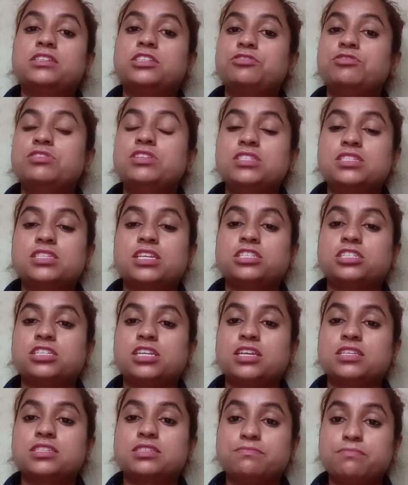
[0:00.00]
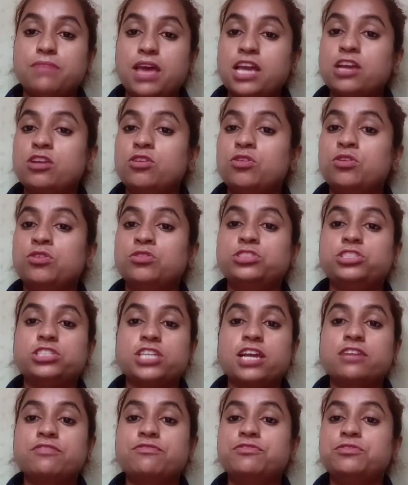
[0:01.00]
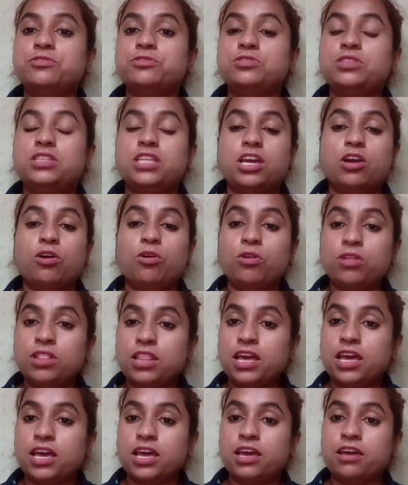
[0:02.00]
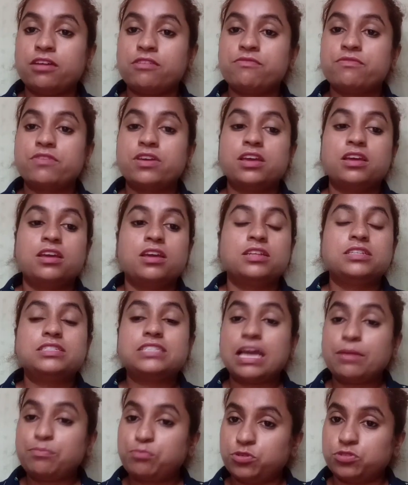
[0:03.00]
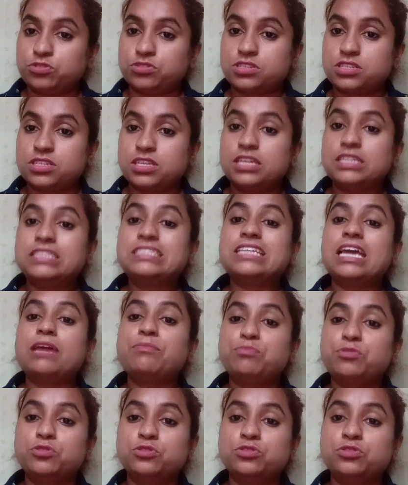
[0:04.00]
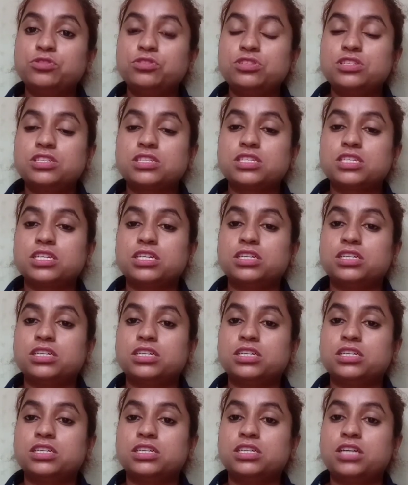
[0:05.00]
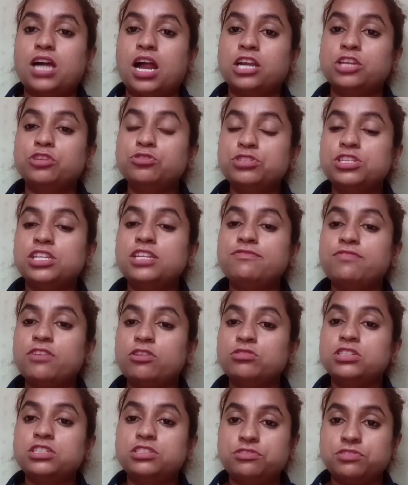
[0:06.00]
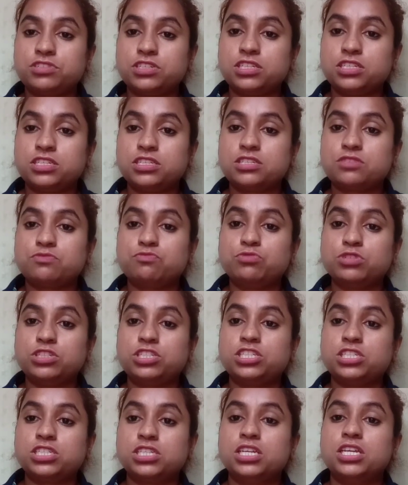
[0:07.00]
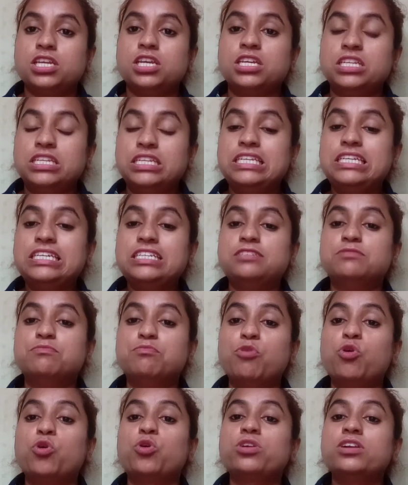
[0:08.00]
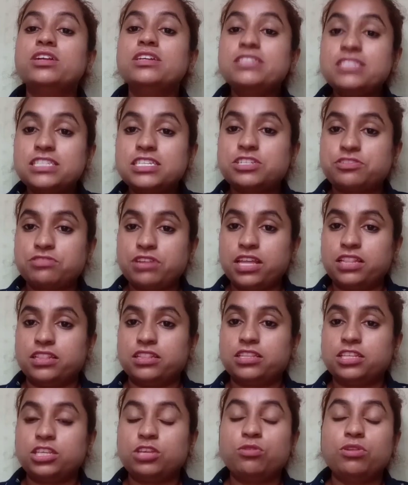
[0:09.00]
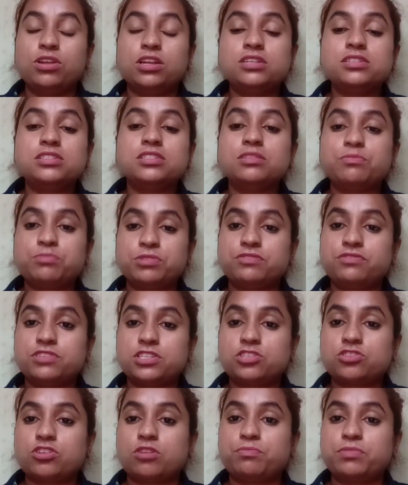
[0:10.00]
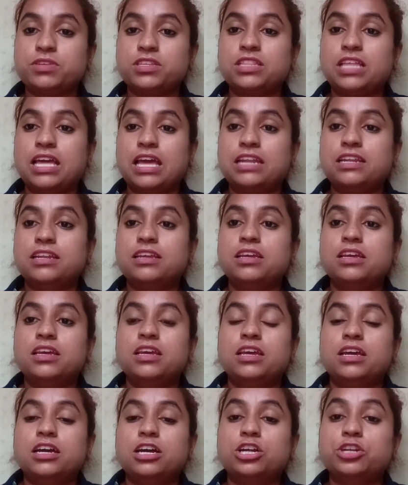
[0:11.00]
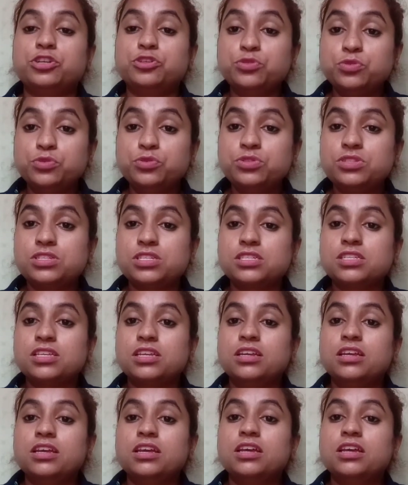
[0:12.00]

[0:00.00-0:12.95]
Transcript: trees such as mango, jackfruit, they all have taproots. Taproots are usually found in trees which need more strength. You learned in the previous topic that roots